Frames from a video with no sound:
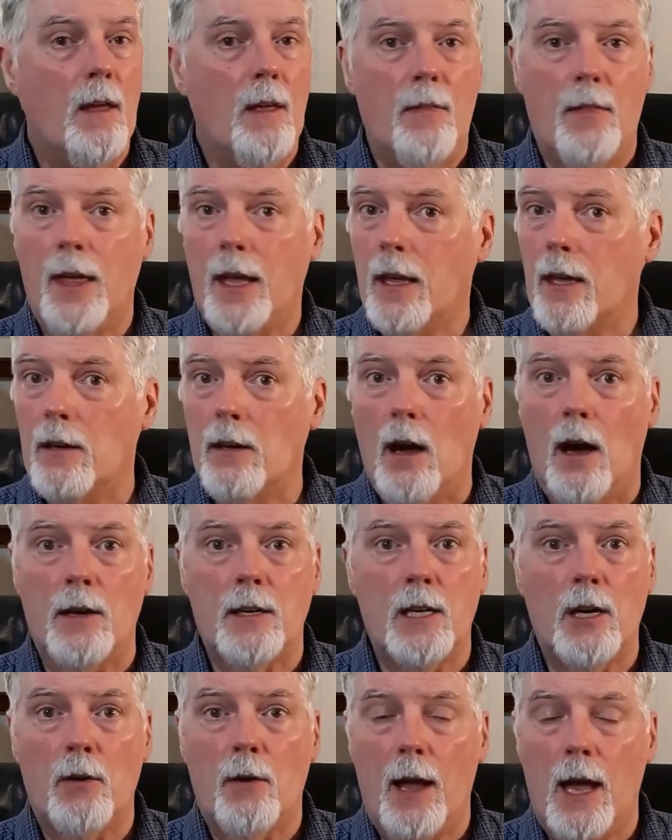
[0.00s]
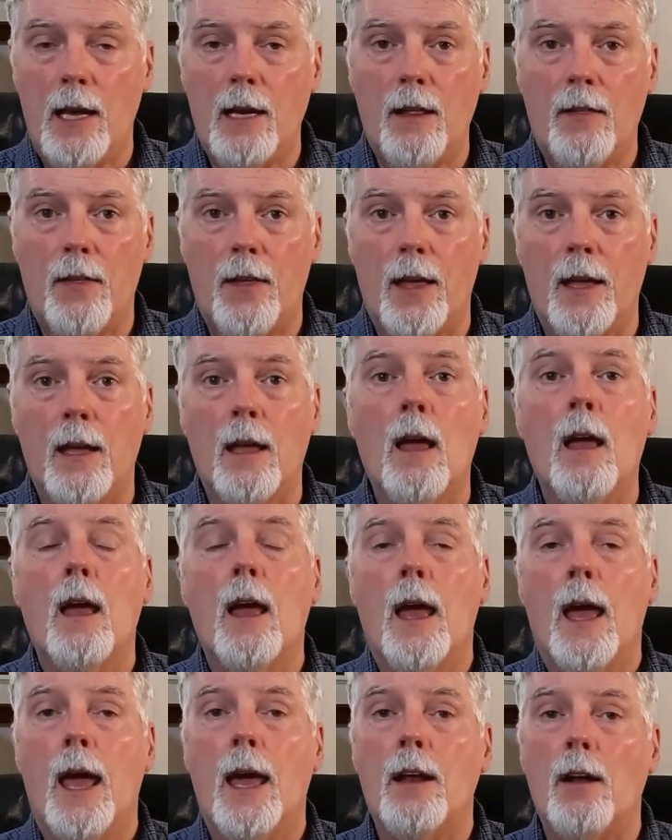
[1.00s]
They cannot hear anything,
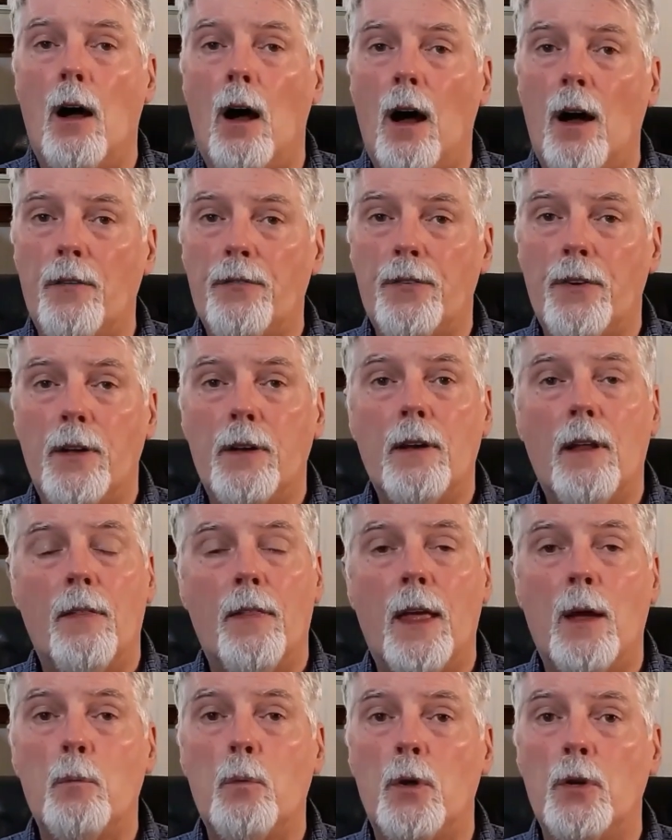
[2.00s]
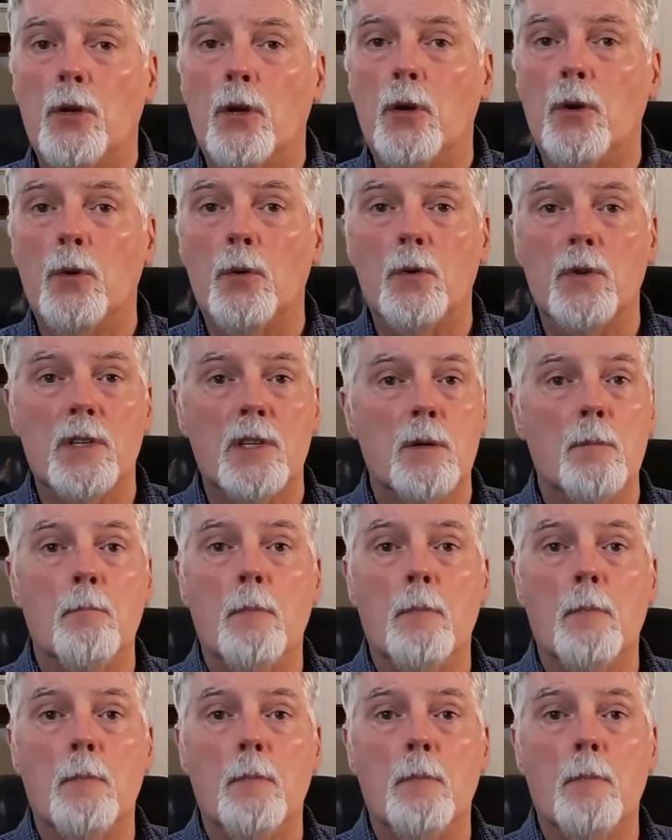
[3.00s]
and often they will use,